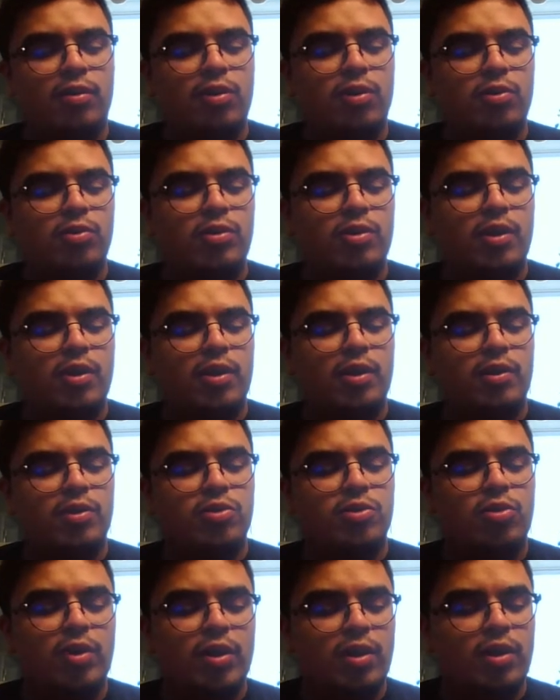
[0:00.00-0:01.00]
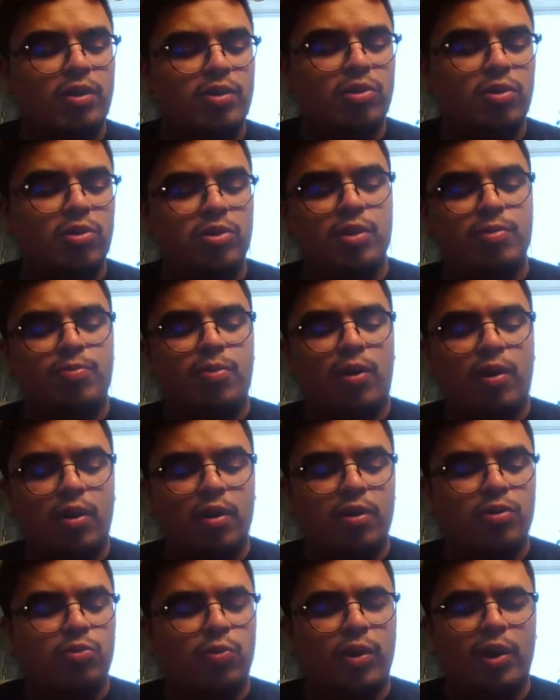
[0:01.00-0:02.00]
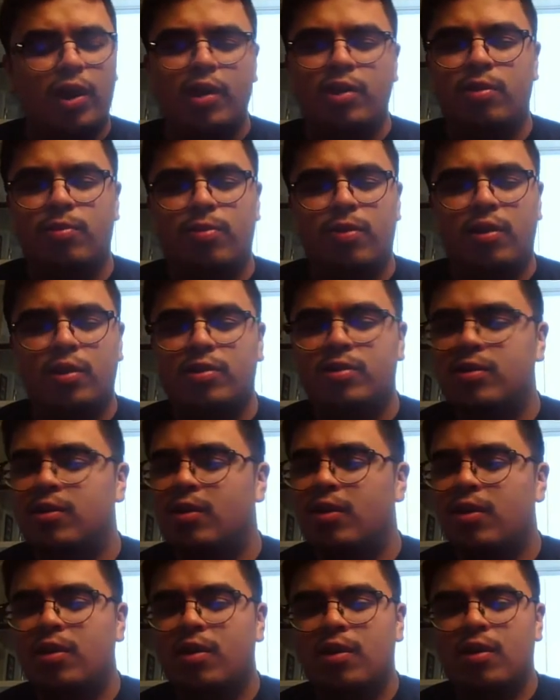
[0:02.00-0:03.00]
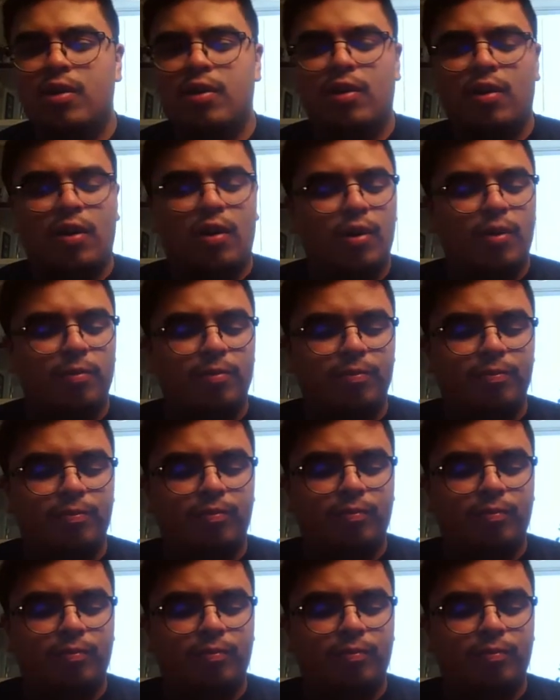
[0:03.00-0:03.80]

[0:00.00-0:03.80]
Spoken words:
Do you see trees? Do you see birds? What kind of birds? Um,